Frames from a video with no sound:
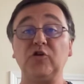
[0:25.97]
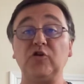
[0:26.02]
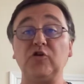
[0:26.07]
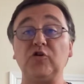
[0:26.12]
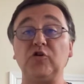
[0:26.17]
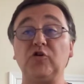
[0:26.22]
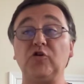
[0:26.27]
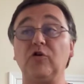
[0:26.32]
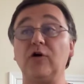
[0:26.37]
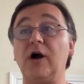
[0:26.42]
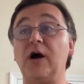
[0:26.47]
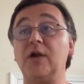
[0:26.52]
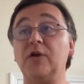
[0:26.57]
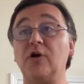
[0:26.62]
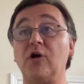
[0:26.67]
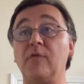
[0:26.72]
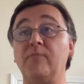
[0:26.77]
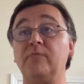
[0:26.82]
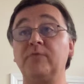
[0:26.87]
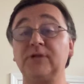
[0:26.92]
your
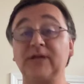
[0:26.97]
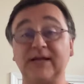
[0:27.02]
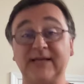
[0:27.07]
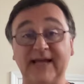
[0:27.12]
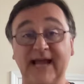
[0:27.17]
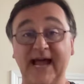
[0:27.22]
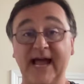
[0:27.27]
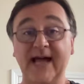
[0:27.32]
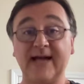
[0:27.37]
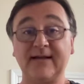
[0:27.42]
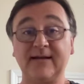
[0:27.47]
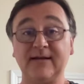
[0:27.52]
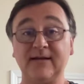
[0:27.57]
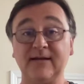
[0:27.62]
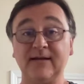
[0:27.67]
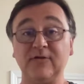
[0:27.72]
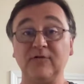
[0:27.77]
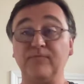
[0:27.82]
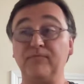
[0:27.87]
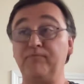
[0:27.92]
unarmed attack,
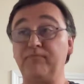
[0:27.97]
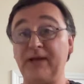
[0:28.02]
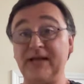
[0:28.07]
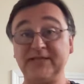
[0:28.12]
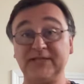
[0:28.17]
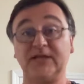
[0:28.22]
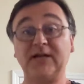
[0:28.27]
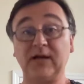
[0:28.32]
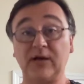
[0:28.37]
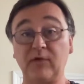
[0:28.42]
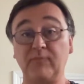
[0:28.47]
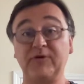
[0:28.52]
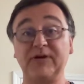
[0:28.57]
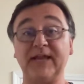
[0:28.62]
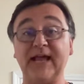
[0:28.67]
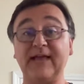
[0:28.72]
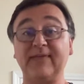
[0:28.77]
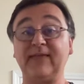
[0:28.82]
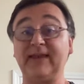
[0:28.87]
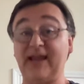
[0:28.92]
your basic unarmed
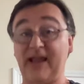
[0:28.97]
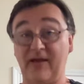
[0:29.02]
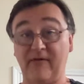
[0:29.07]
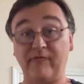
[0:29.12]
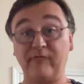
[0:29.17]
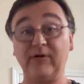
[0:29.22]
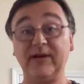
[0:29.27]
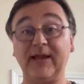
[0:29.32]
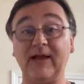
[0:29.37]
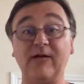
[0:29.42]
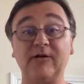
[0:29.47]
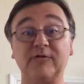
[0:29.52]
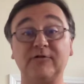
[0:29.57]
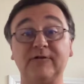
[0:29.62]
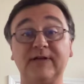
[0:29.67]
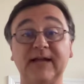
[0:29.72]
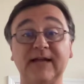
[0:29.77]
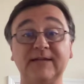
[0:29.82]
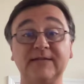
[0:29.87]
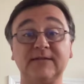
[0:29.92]
attack that every character
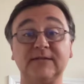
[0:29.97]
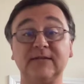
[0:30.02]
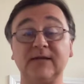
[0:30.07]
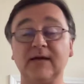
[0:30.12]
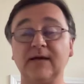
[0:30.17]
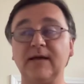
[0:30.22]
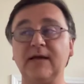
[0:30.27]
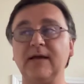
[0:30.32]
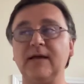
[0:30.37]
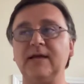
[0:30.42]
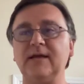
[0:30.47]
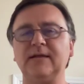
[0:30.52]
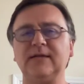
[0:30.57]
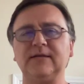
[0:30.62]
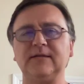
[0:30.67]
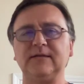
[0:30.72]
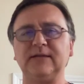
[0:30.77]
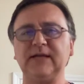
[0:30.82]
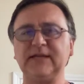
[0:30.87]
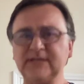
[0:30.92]
gets,
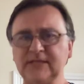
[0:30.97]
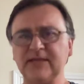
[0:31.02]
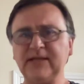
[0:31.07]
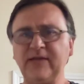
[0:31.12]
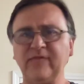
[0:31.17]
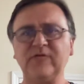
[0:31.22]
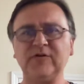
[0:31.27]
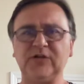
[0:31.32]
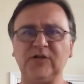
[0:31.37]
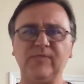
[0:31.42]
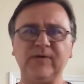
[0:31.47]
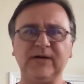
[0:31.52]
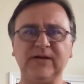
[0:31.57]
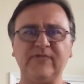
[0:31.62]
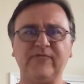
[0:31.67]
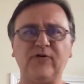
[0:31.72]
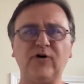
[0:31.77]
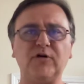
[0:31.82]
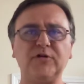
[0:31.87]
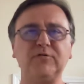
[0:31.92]
isn't given to you by
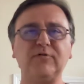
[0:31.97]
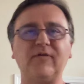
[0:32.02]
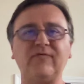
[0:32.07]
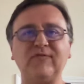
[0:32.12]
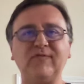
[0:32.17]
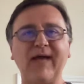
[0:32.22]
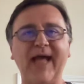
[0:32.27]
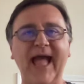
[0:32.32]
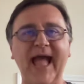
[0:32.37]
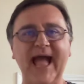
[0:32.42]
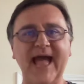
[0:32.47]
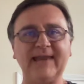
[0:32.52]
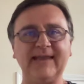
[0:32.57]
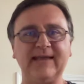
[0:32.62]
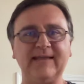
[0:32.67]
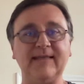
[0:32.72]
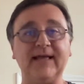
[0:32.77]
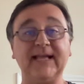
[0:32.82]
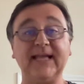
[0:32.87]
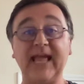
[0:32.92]
default. You have to add
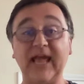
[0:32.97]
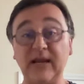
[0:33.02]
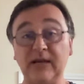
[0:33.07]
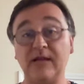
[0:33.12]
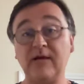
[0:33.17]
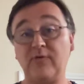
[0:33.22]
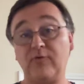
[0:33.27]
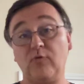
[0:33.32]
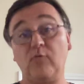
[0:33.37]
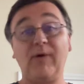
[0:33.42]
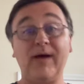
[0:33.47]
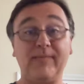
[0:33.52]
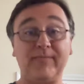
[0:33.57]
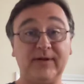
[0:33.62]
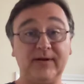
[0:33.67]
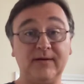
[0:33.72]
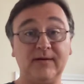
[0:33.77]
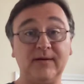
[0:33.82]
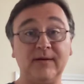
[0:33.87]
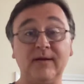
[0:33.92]
it like any other
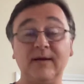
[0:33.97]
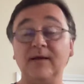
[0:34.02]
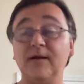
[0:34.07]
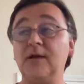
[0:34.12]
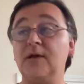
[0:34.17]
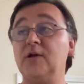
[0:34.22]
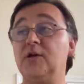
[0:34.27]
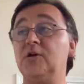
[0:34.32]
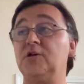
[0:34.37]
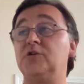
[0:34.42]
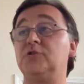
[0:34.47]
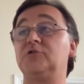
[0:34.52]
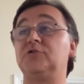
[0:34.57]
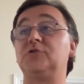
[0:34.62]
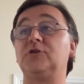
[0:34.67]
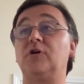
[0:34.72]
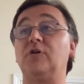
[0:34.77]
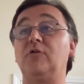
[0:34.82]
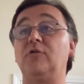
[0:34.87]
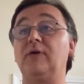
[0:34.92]
weapon.
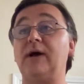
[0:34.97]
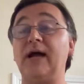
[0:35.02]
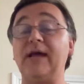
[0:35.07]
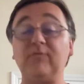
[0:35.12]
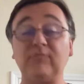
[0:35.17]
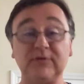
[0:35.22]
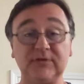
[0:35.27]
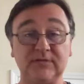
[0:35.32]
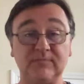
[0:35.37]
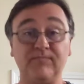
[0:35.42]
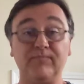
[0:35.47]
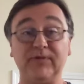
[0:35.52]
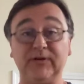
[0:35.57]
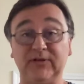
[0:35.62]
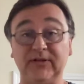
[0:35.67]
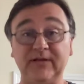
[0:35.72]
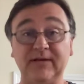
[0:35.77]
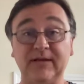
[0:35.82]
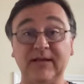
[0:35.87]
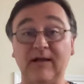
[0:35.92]
So I was
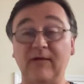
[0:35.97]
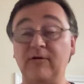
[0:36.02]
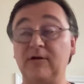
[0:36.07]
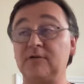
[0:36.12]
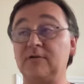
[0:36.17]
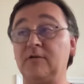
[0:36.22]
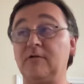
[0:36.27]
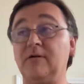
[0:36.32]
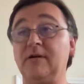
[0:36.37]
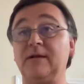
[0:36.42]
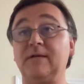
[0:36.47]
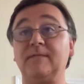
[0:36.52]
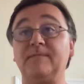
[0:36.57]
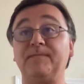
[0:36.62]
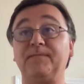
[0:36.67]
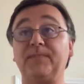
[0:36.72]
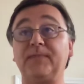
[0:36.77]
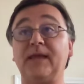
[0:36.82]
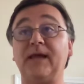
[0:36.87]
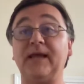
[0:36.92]
building a character and
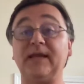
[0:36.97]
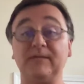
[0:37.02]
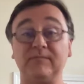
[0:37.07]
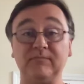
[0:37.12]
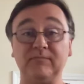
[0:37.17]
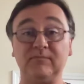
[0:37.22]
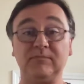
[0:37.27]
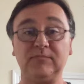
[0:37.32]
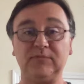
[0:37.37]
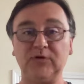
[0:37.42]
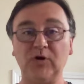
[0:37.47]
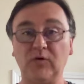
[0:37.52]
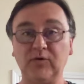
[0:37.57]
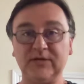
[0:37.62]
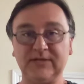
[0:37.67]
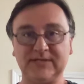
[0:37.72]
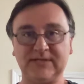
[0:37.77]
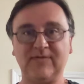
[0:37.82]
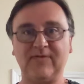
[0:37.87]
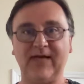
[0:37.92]
I had
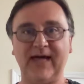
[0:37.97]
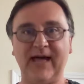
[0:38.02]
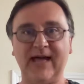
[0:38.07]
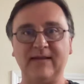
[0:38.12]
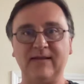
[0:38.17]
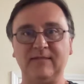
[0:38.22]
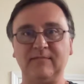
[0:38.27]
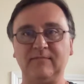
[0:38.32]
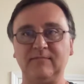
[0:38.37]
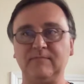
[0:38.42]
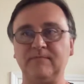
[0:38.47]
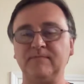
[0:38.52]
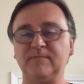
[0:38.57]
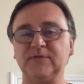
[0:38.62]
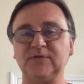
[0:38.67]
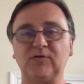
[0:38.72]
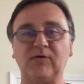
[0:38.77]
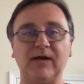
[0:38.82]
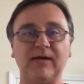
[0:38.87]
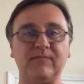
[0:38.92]
noticed that, and
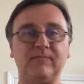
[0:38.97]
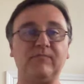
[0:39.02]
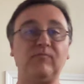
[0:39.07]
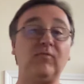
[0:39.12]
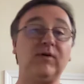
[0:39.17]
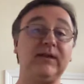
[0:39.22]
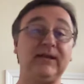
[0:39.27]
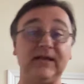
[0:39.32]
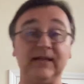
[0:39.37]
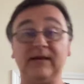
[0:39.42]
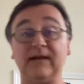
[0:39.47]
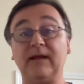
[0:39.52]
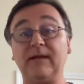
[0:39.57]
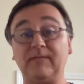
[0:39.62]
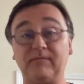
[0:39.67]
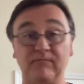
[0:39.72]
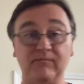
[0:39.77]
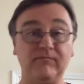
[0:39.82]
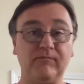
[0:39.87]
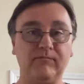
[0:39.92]
so I went in and
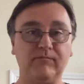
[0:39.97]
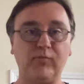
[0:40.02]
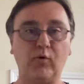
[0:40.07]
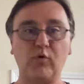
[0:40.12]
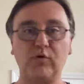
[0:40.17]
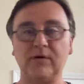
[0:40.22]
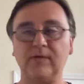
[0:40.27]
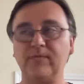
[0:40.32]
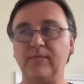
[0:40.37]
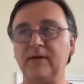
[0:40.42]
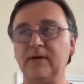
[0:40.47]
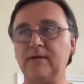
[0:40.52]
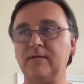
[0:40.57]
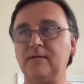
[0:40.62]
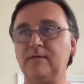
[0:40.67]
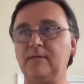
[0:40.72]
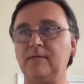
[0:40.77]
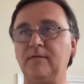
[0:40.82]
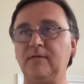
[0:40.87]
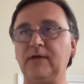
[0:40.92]
ported
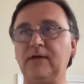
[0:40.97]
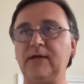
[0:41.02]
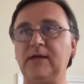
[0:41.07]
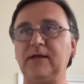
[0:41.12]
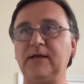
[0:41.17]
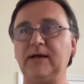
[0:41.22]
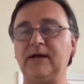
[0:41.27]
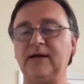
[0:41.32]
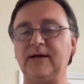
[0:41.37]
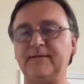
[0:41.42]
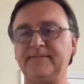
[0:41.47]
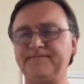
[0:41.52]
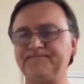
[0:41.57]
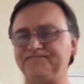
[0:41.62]
the uh,